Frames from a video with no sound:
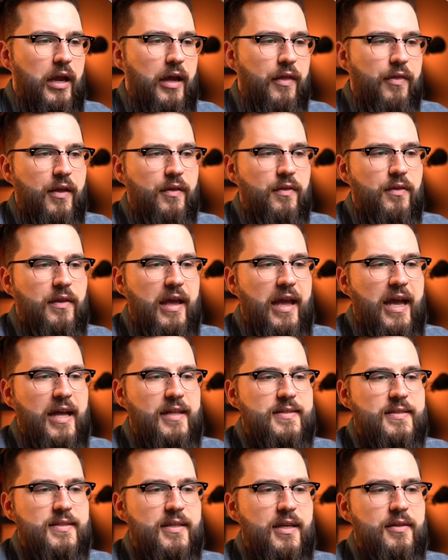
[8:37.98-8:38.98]
And then the ad
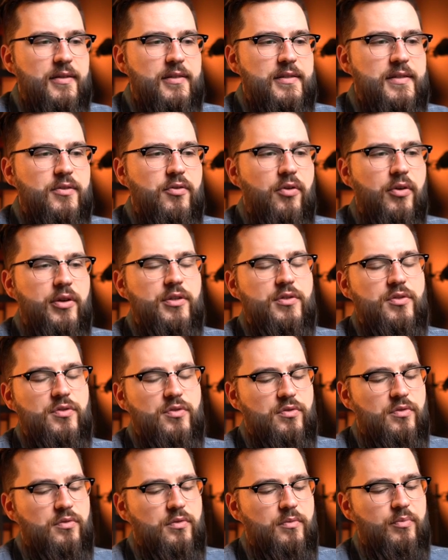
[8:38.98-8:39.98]
set is going
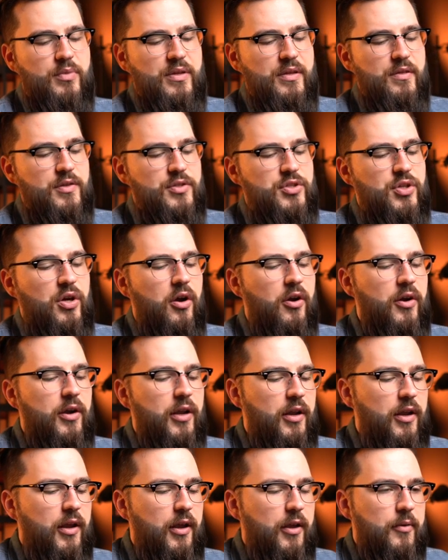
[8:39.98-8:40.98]
to be the
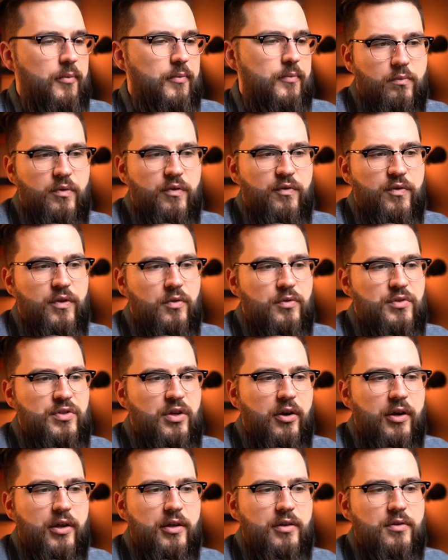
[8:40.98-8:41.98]
targeting. If you
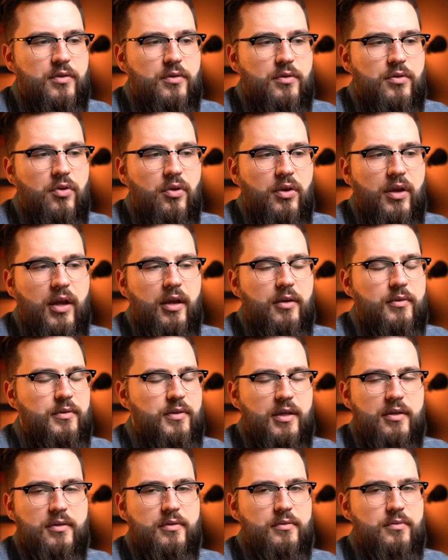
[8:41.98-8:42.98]
target cooking,
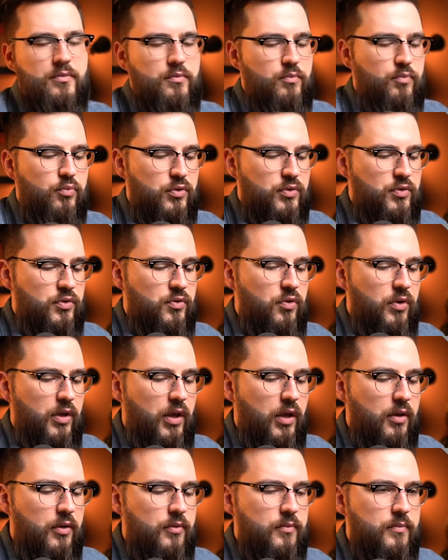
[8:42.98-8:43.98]
then put
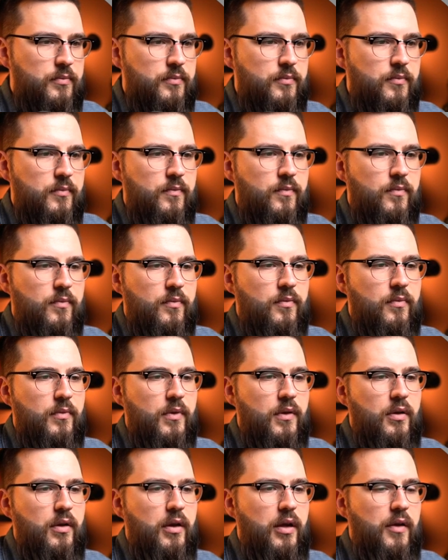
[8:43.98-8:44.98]
cooking
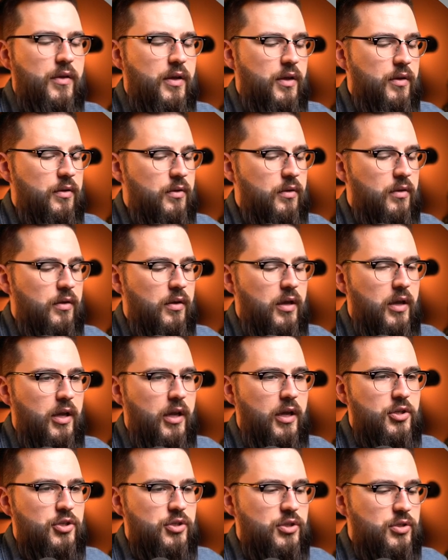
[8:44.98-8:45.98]
and then
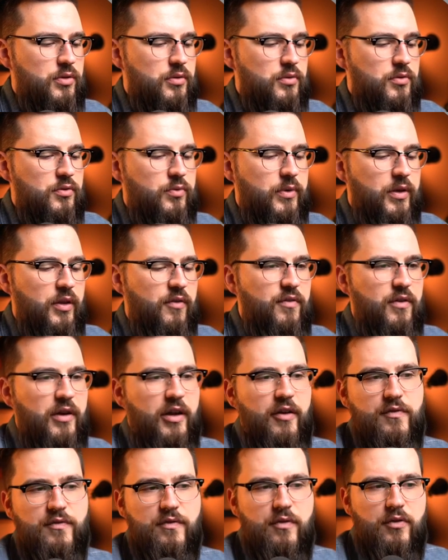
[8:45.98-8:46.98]
age
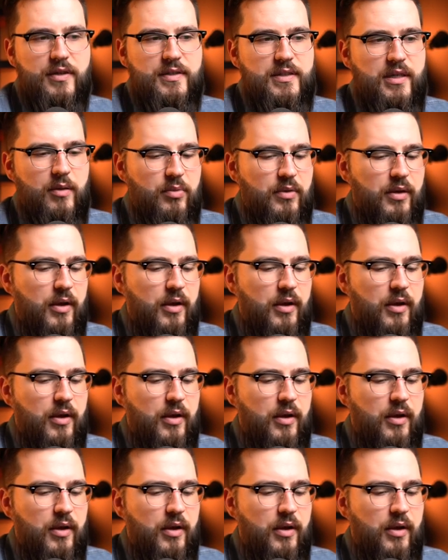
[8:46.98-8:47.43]
25, for example.